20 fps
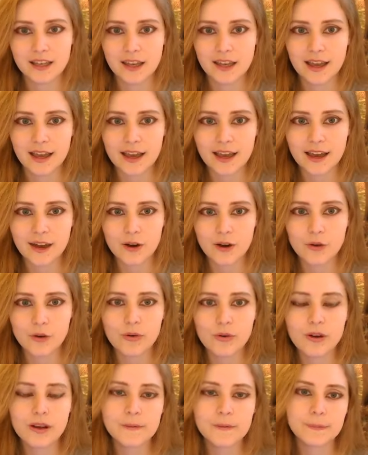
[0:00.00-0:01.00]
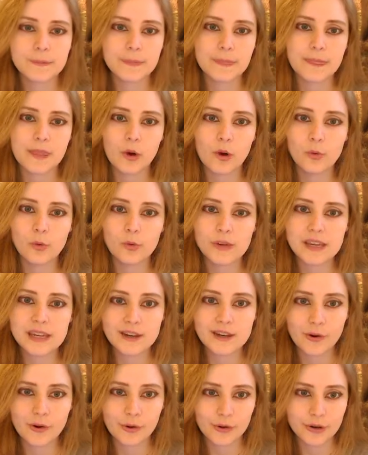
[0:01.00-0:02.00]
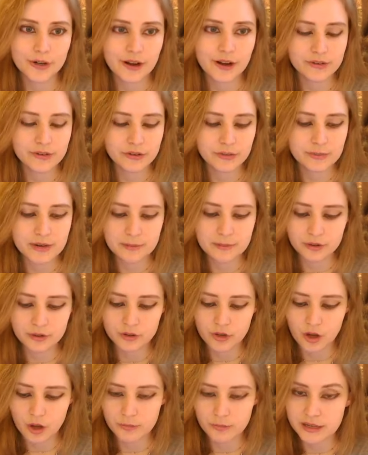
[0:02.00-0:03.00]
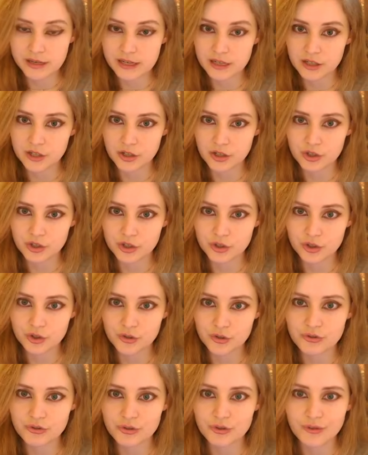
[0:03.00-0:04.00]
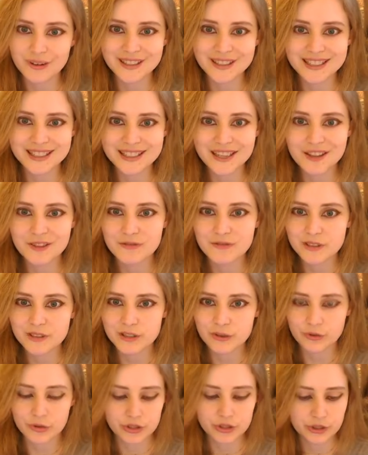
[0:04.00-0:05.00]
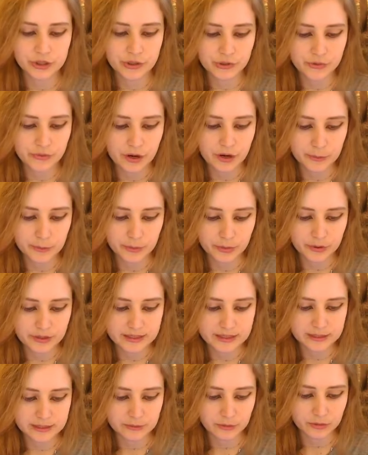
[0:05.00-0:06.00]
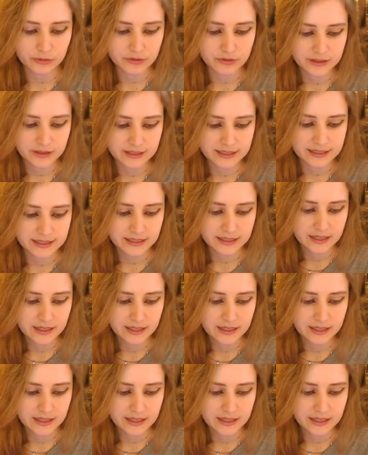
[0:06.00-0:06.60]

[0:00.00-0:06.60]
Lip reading: how we or other people are not being true to ourselves or to our principles.